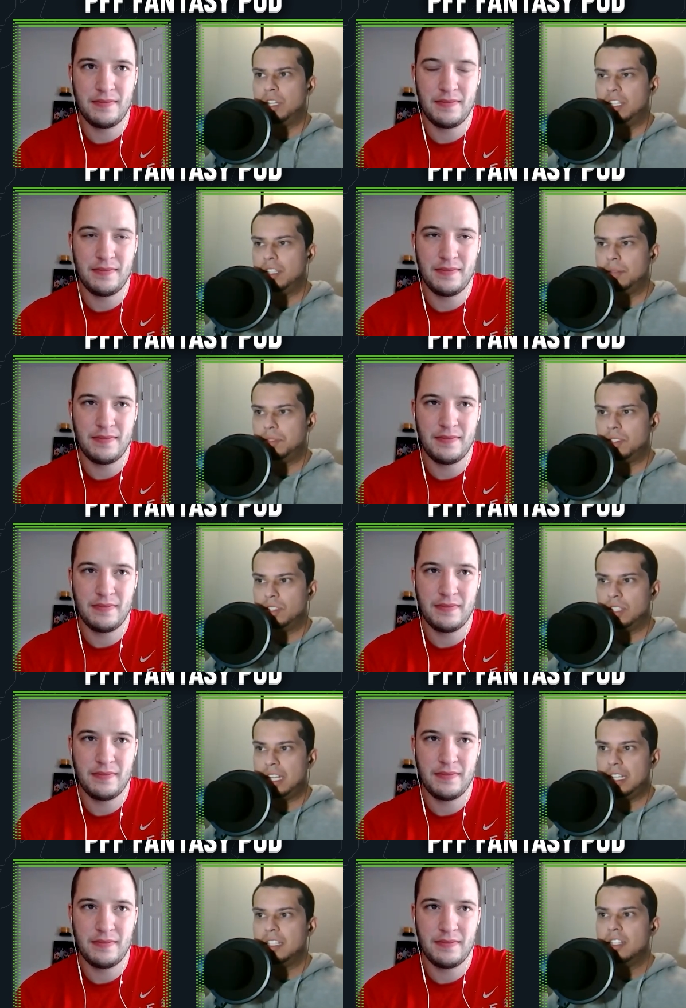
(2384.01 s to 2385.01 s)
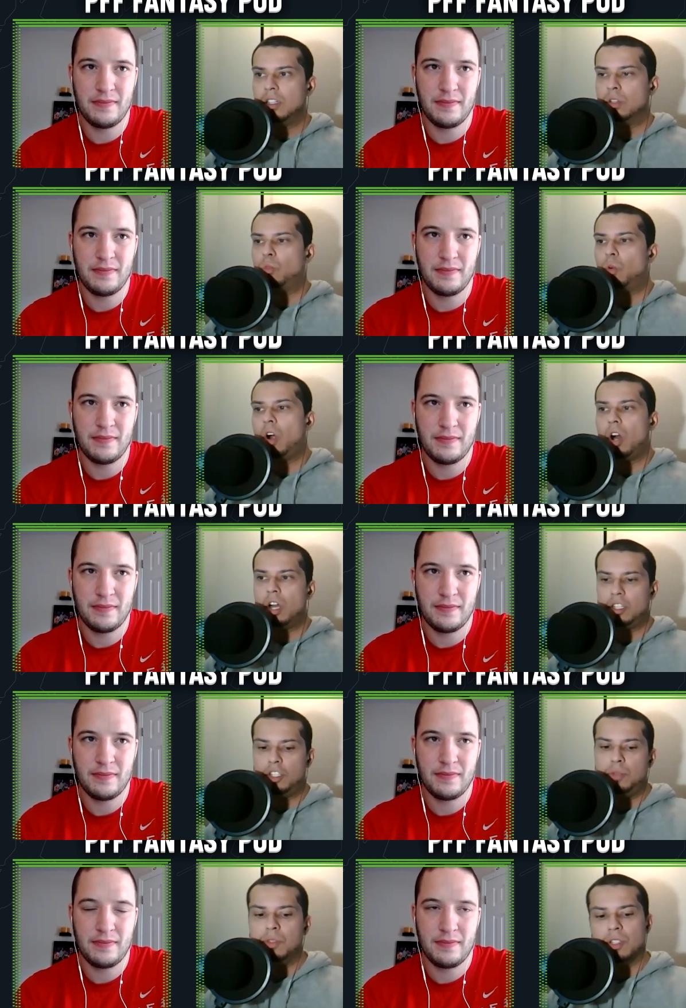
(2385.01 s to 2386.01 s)
Speaker 1: comes to like a raw
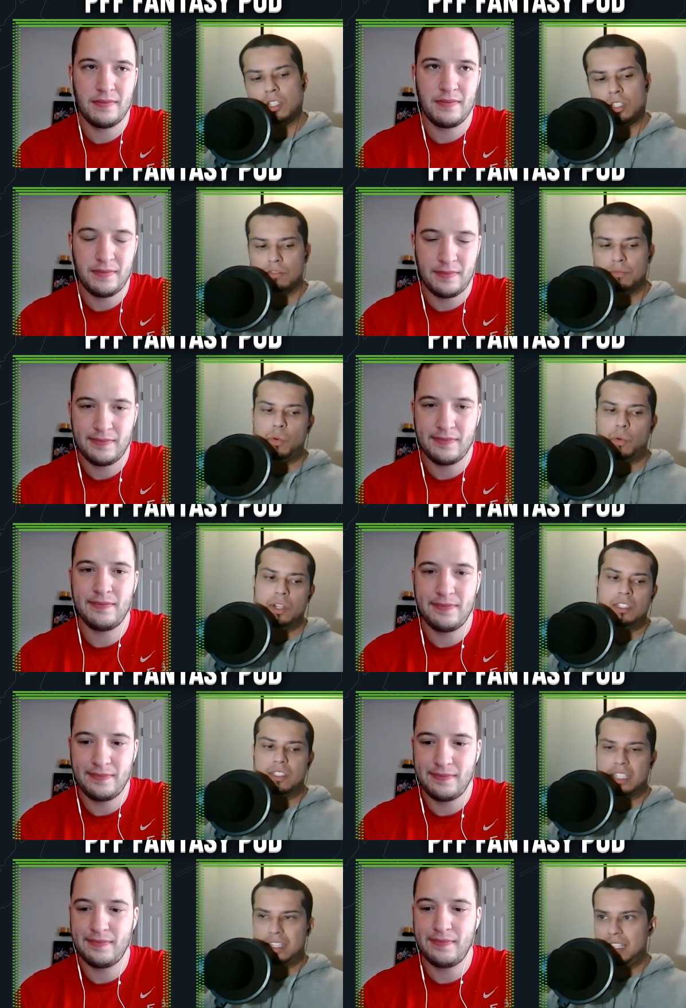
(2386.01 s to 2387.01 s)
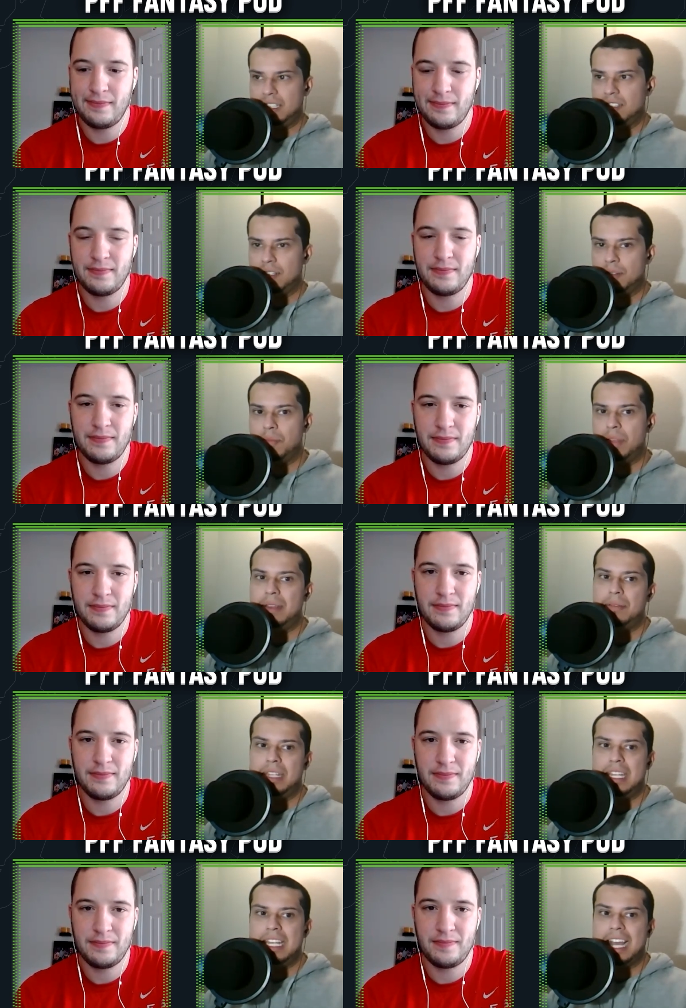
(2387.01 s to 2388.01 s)
accumulation of points. Cause I think he's going to, he,
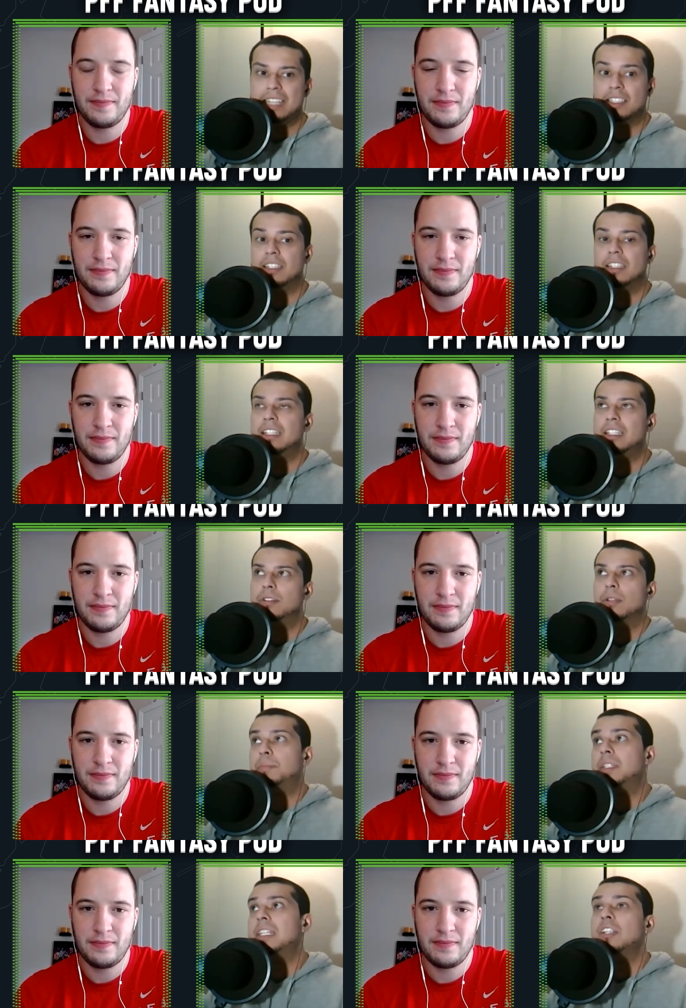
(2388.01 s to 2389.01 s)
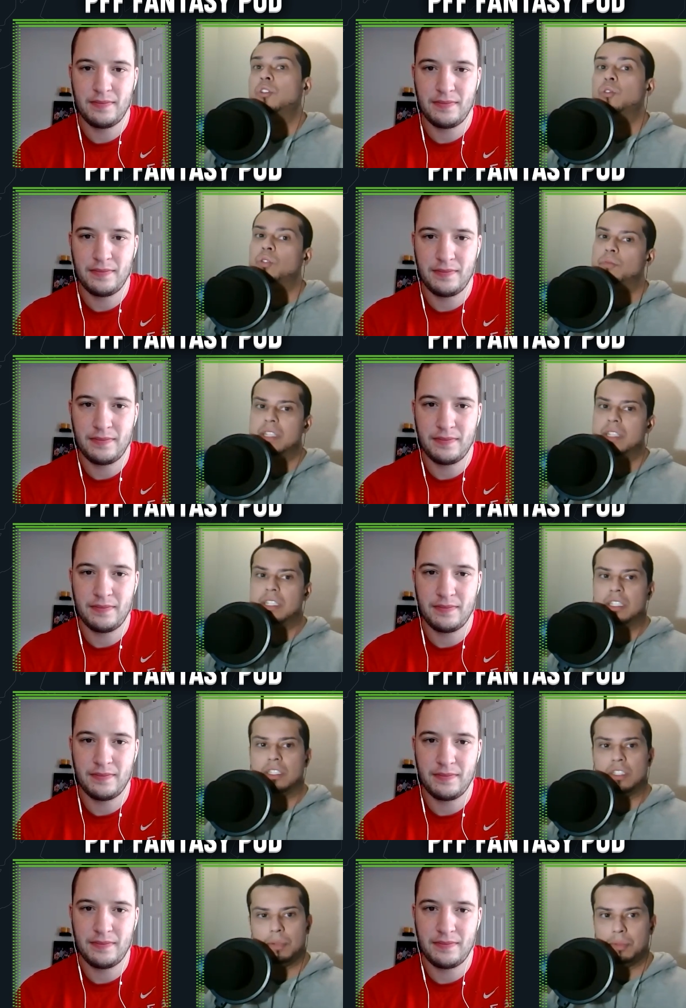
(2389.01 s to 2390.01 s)
he hasn't the potential to miss a
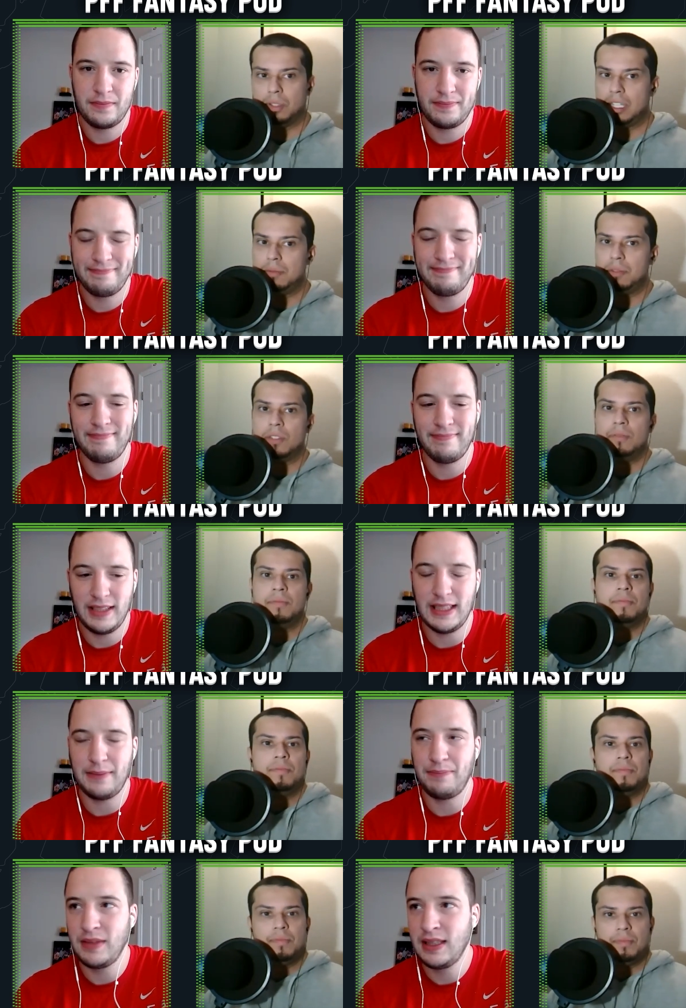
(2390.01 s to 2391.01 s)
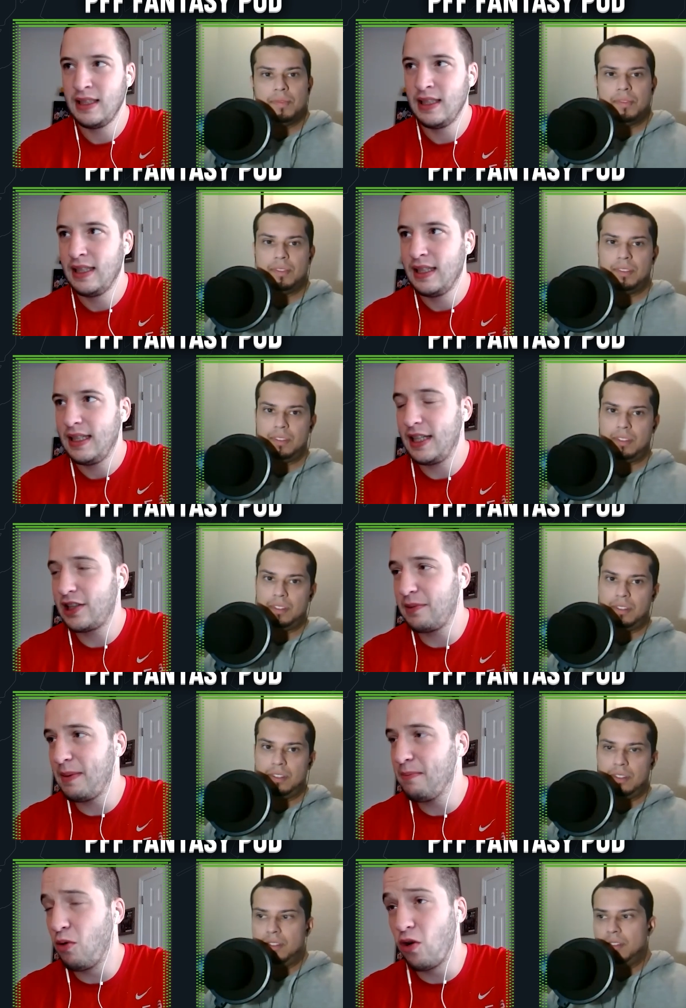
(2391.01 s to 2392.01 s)
couple
Speaker 2: of games it's going to be
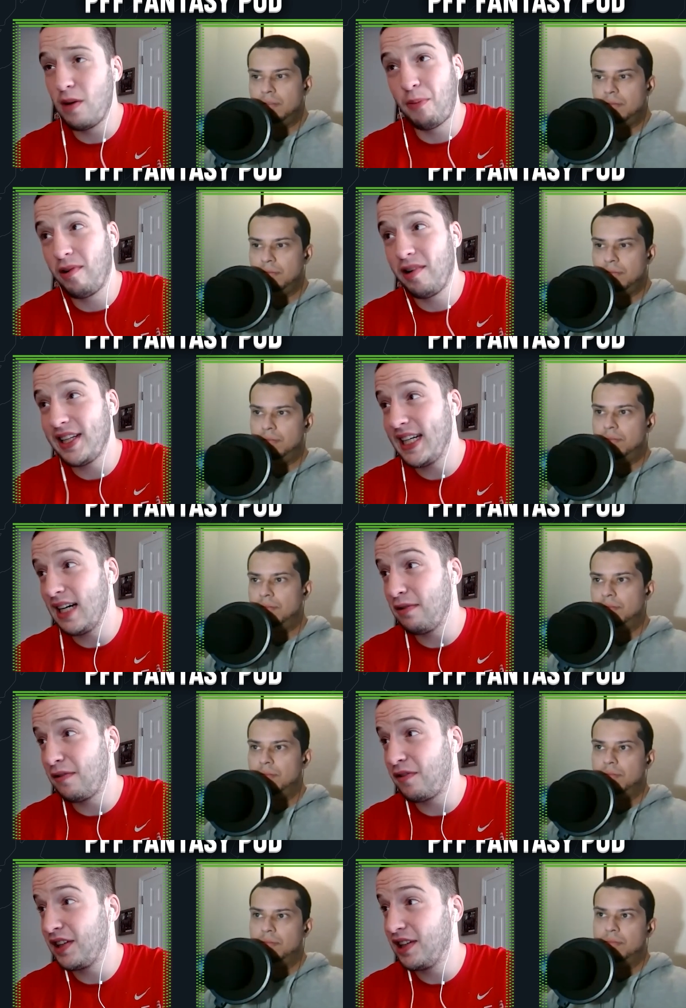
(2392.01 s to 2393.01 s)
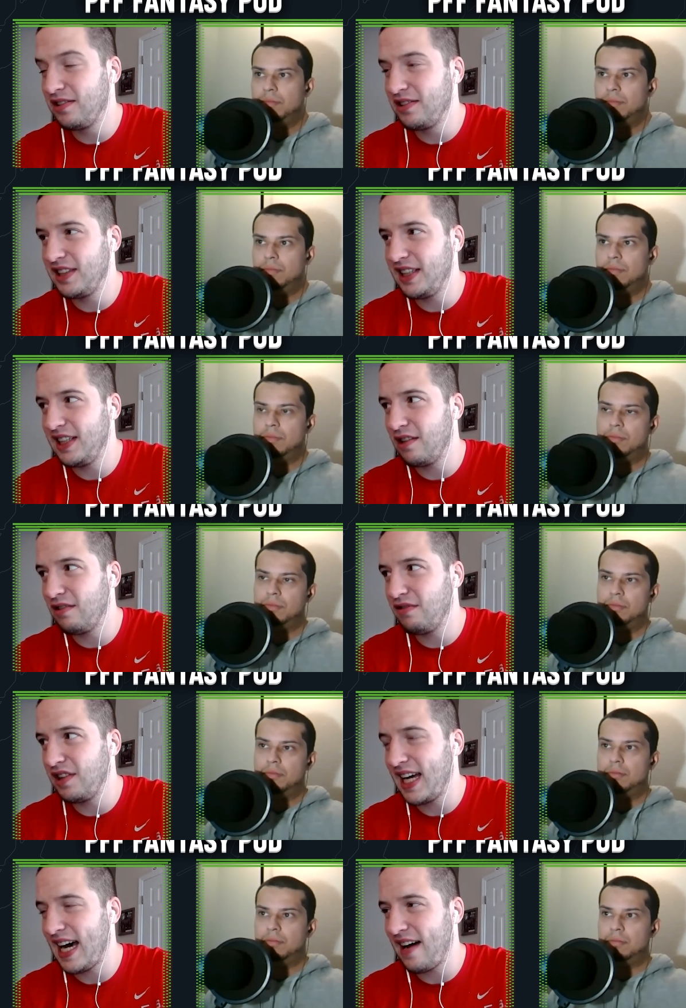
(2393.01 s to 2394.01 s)
more important than ever for Hilton to, you know, really
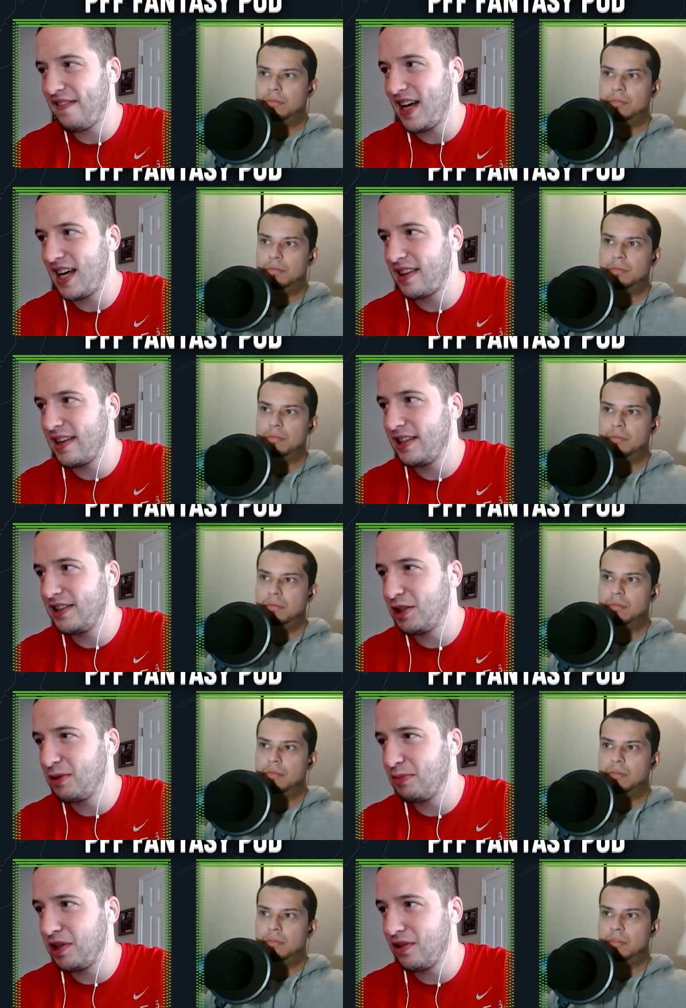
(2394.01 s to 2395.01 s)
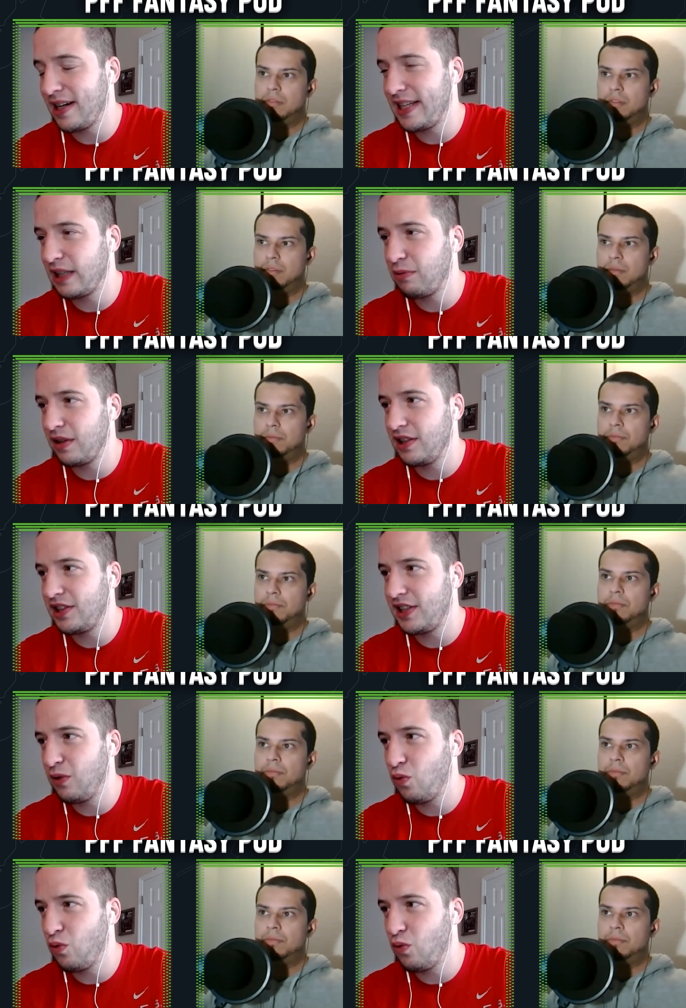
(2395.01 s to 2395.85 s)
have that athleticism too. I think we're going to see